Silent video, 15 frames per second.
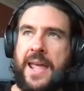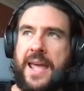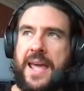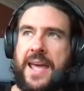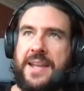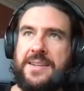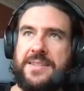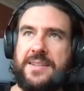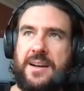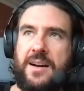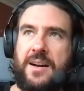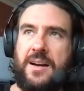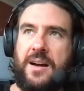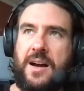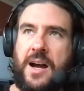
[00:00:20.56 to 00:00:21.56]
and
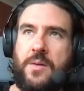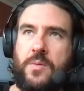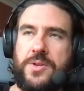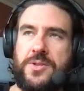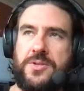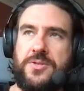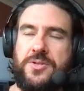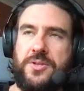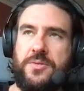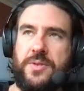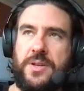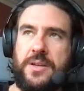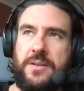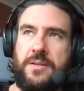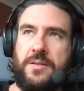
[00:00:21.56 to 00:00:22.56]
I was
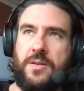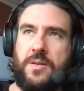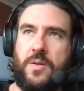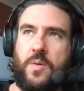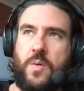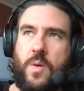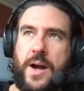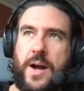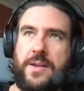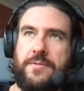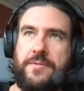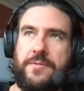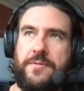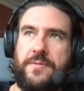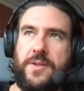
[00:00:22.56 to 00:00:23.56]
doing quite a
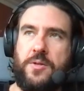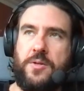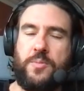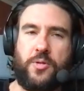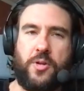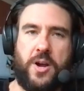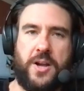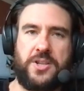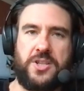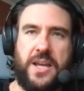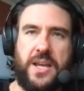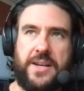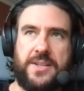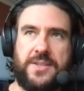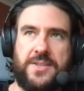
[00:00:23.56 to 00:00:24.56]
few
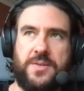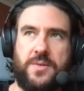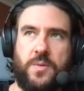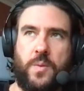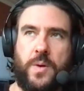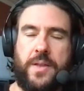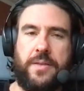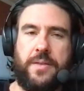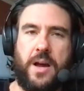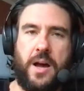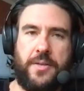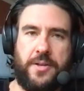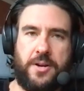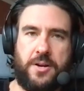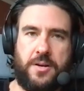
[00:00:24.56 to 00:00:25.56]
projects with
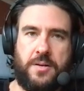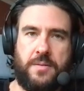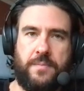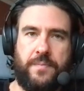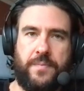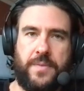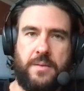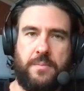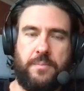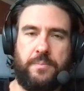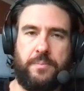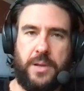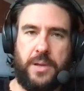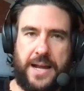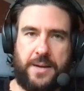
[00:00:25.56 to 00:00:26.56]
other
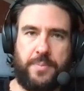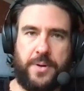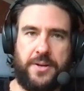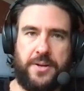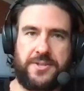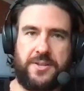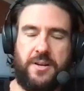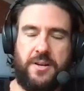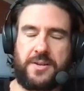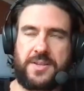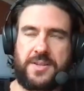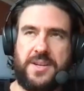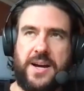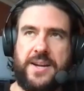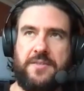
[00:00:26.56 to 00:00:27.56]
black belts
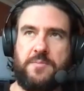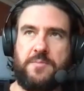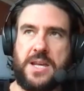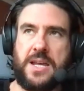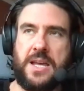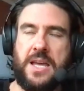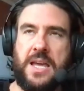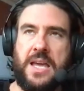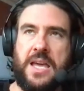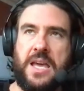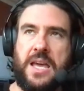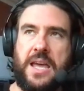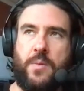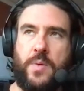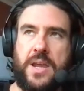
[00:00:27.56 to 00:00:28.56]
alongside of me.
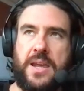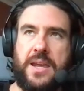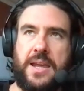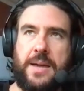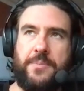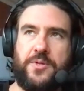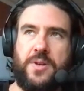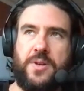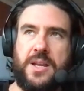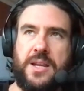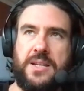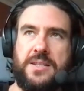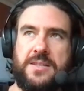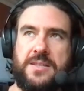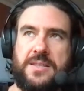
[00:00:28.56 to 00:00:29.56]
And we kept running
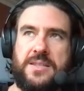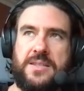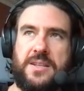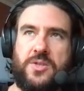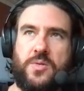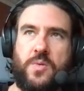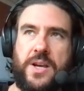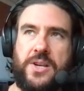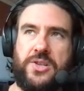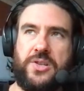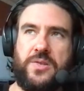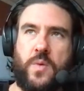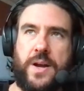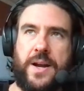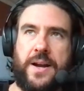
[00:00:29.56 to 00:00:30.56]
into this
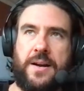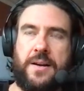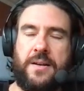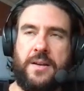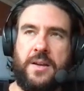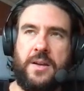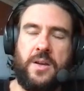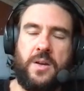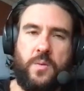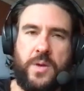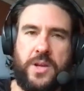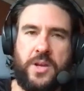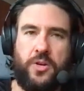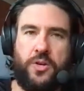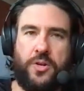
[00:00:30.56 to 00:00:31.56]
situation where
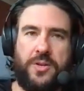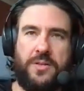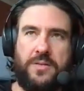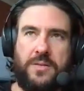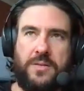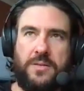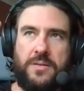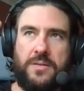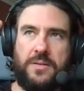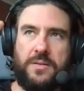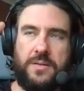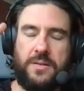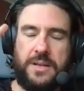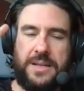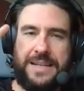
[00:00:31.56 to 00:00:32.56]
we couldn't
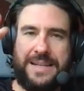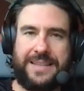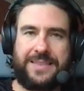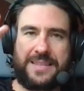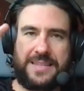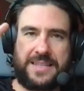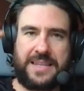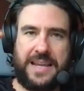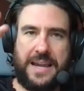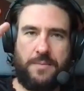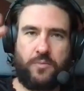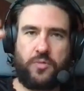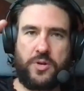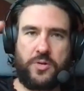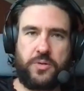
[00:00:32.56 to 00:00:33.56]
get the
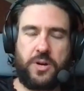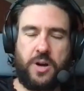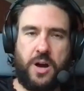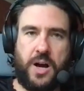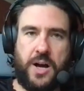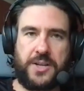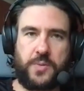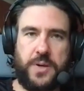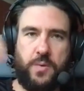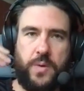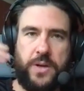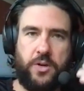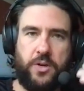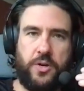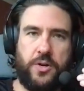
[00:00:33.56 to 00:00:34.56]
same root cause.
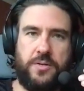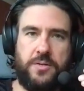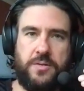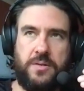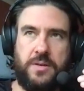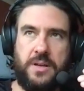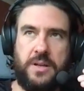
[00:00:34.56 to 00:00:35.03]
We couldn't